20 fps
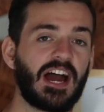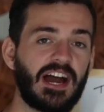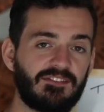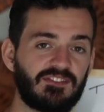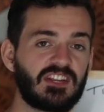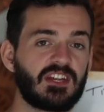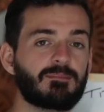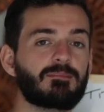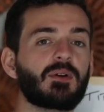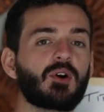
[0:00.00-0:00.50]

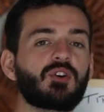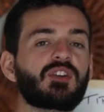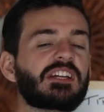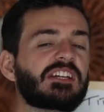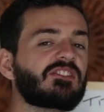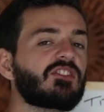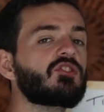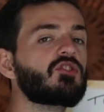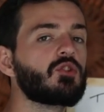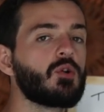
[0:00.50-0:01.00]
have the
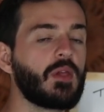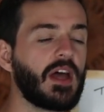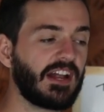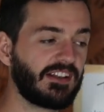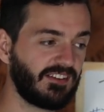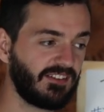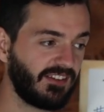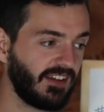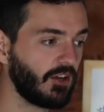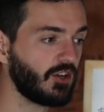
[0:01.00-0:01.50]
ability to do
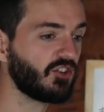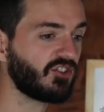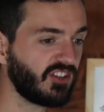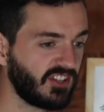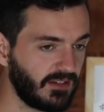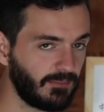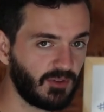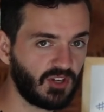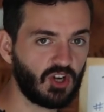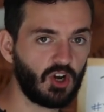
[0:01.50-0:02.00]
that, to tell your
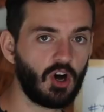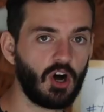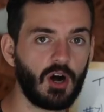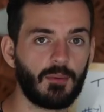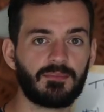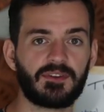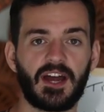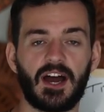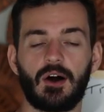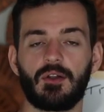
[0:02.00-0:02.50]
team to
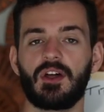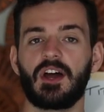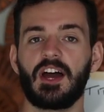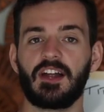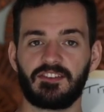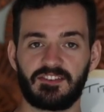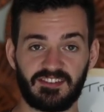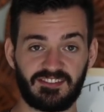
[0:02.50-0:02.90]
calm down,